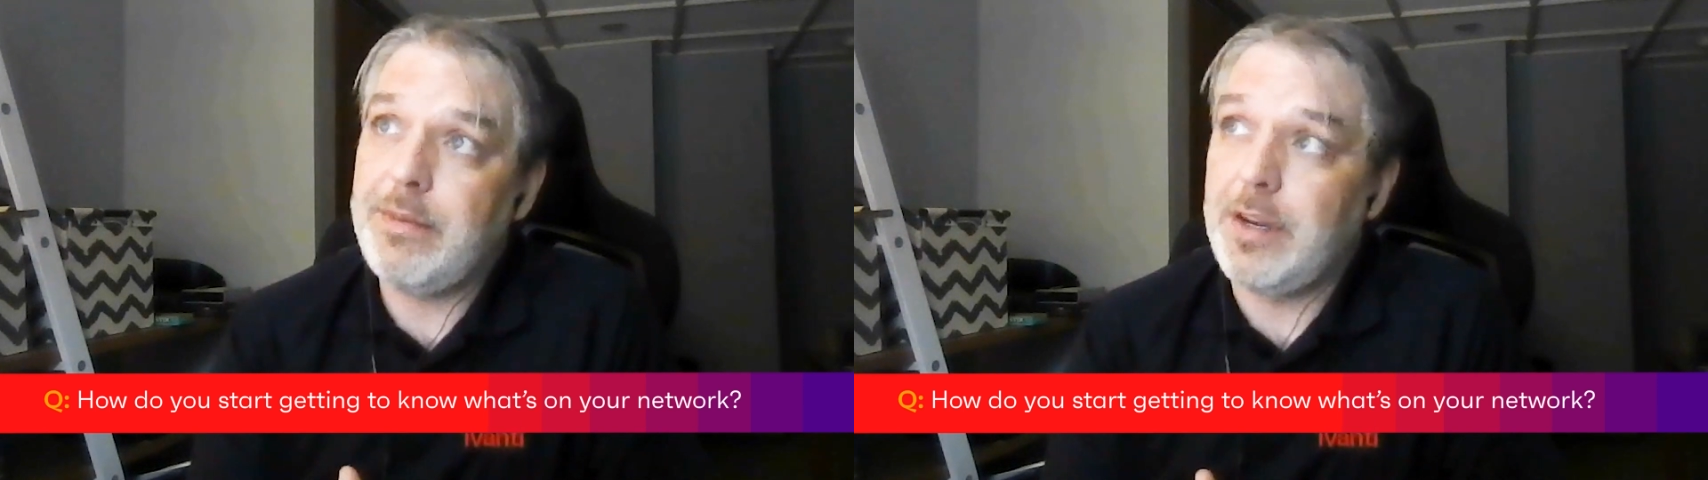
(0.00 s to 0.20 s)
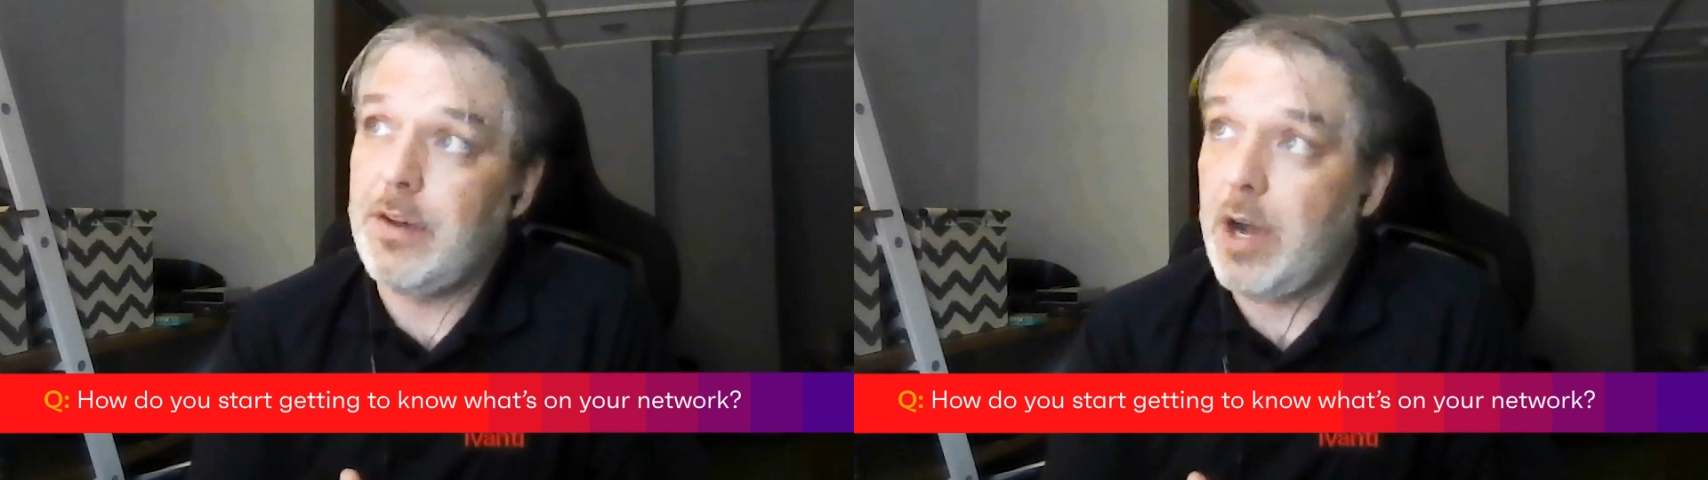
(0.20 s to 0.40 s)

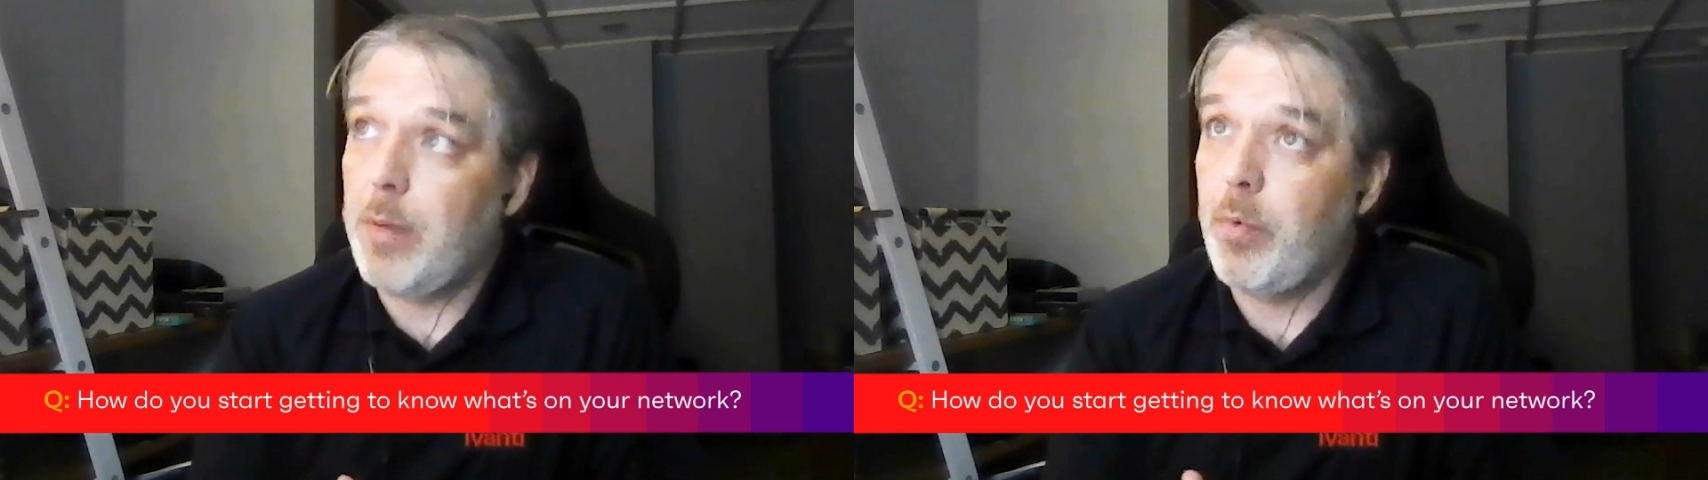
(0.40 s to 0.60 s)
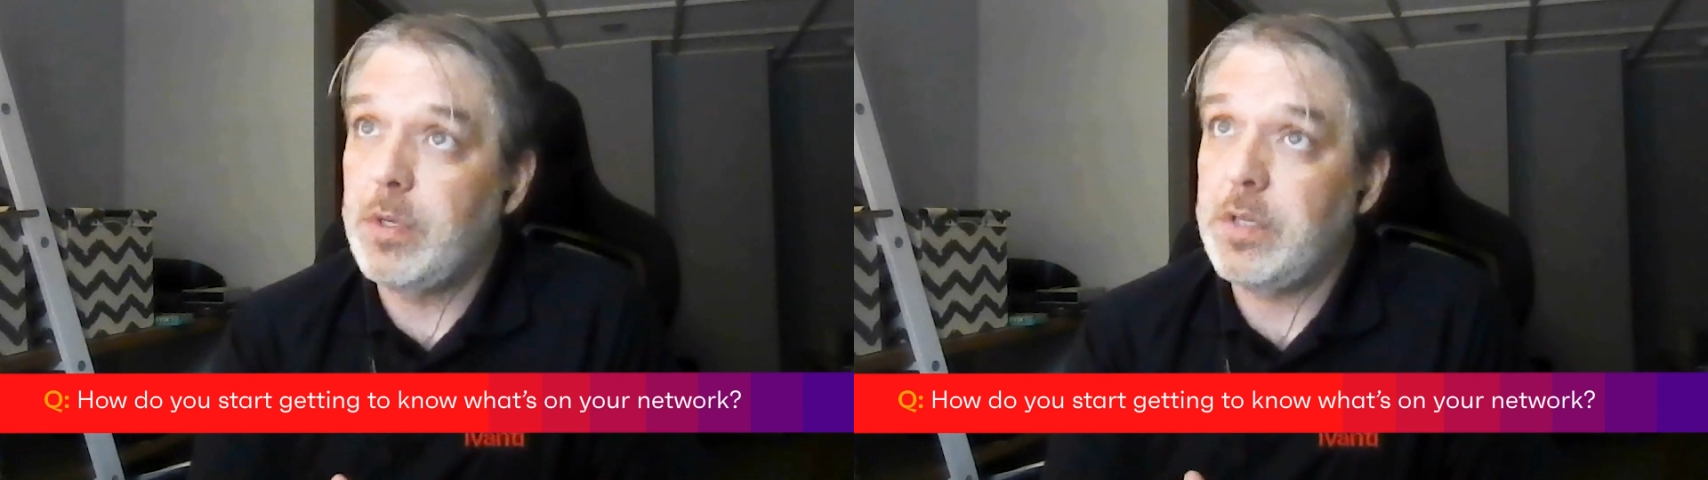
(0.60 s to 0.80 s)
you know,
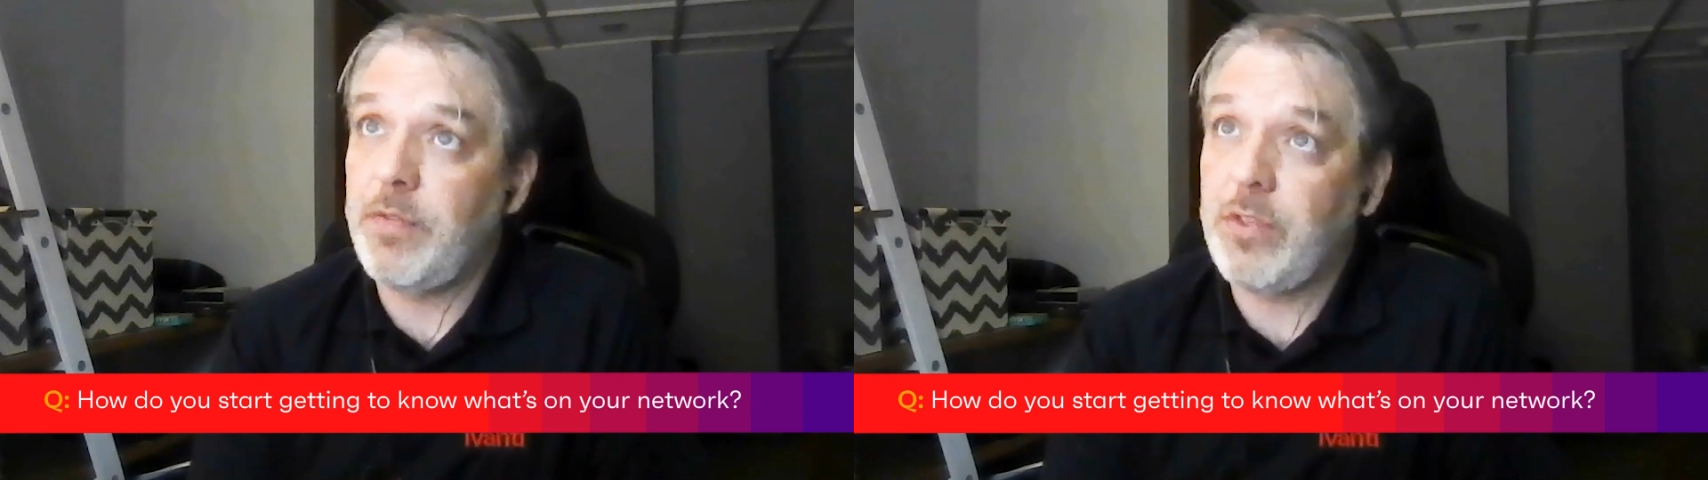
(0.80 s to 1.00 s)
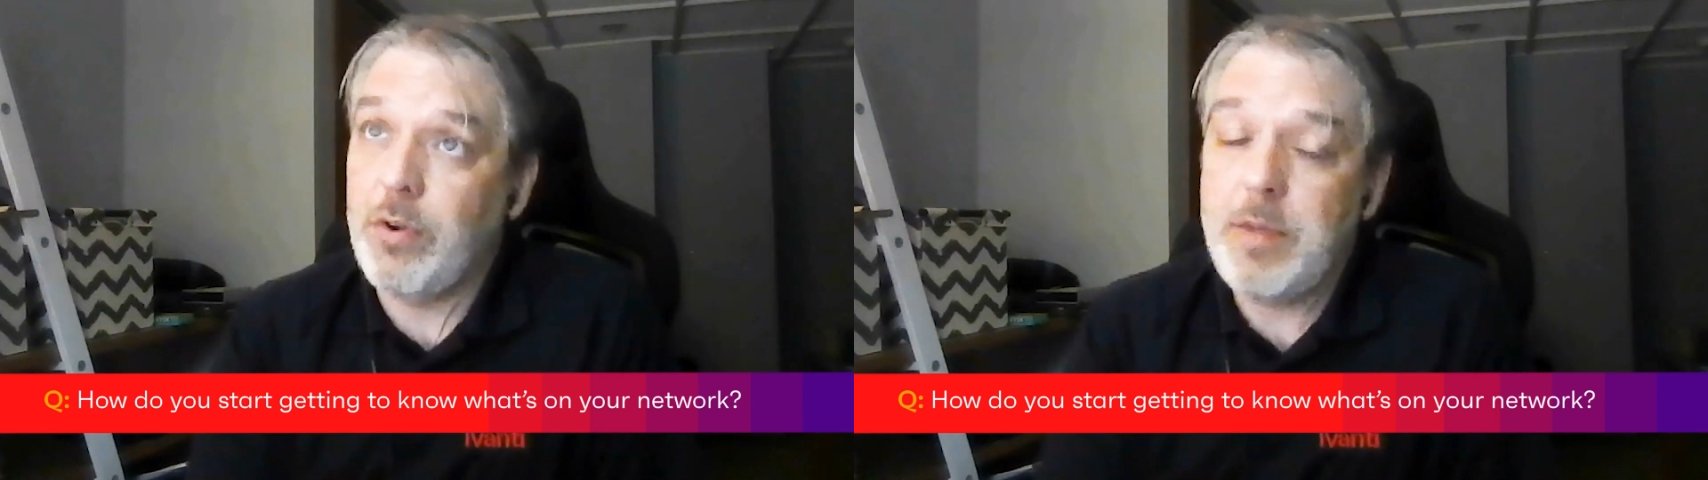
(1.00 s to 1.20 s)
upwards of
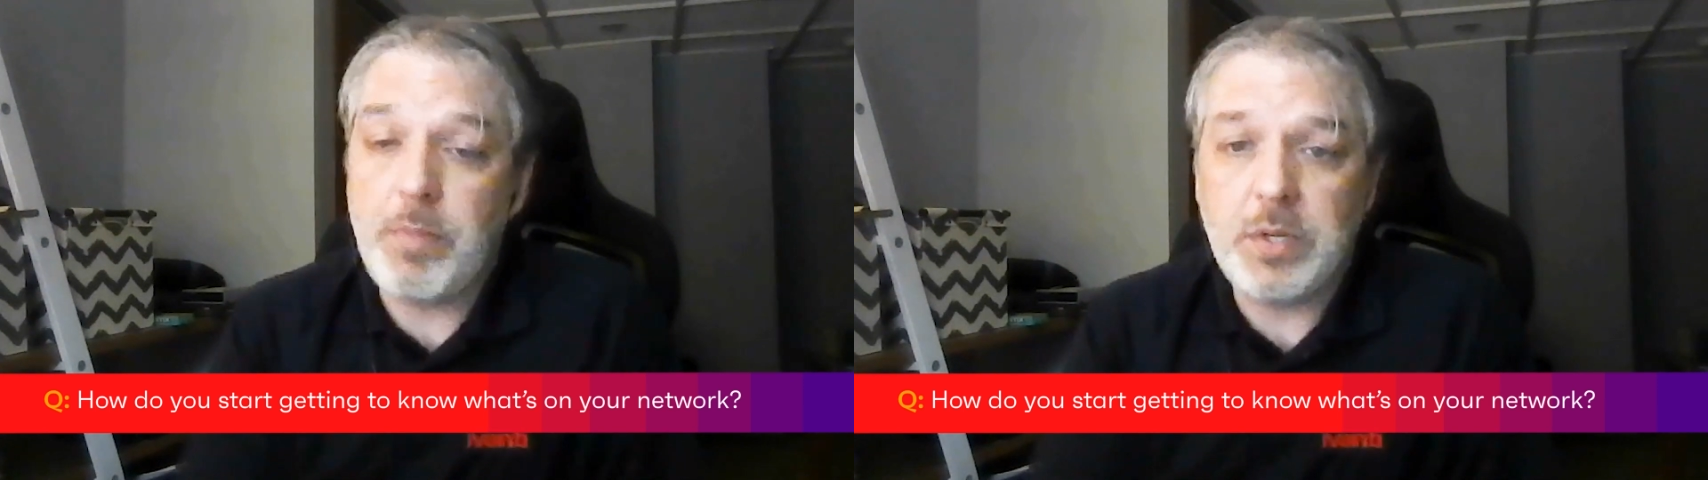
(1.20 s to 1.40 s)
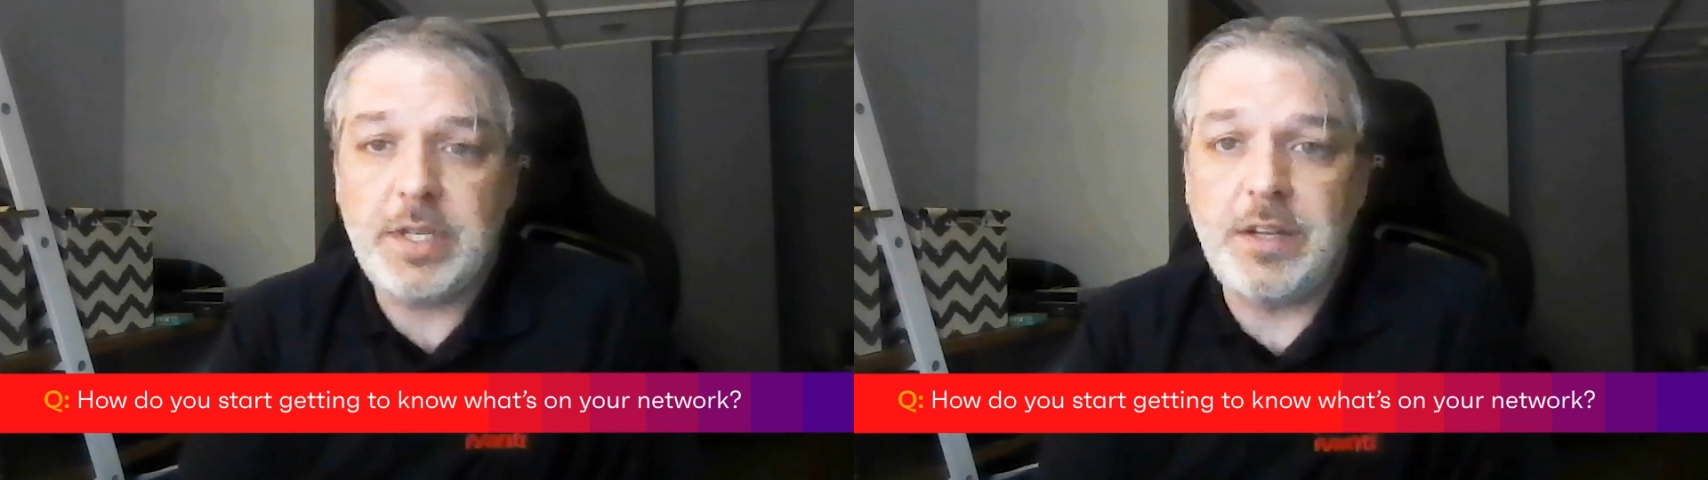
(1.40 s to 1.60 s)

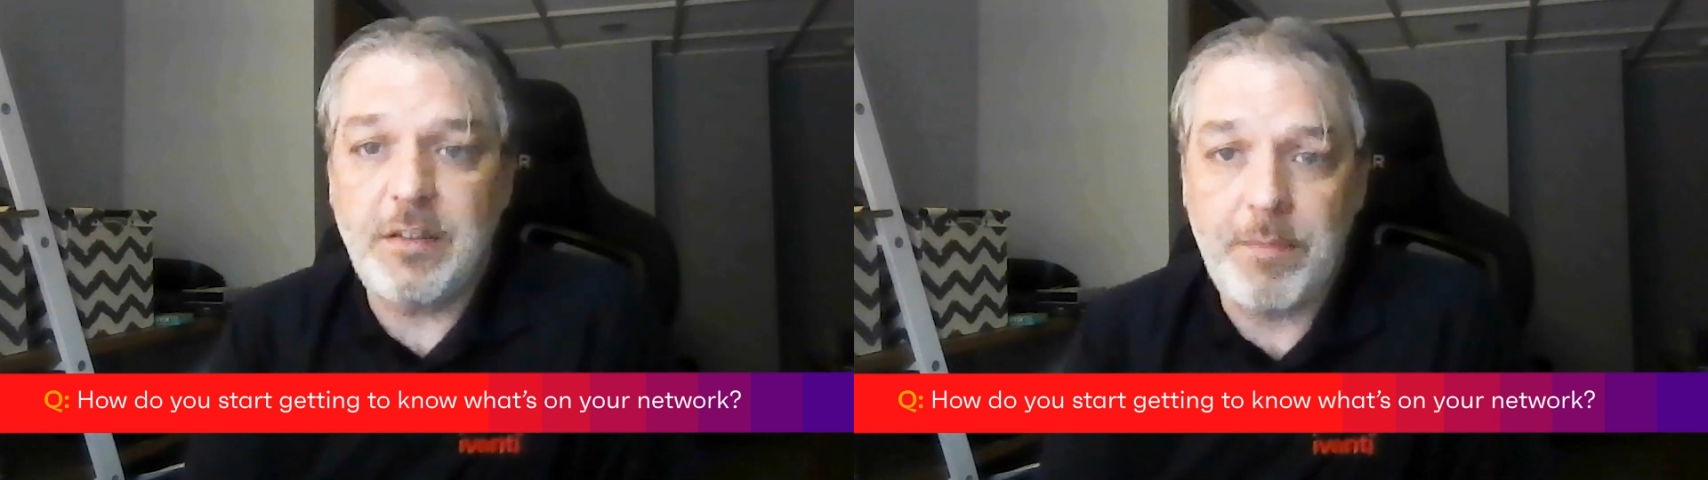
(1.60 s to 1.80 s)
30%